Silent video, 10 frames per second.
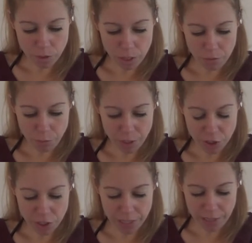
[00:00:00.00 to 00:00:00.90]
love
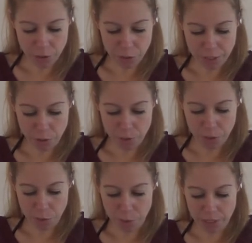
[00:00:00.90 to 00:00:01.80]
watching and learning
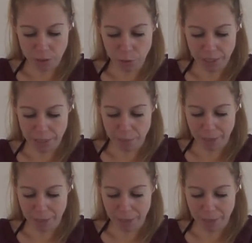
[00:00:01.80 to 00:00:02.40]
with you and Lookie.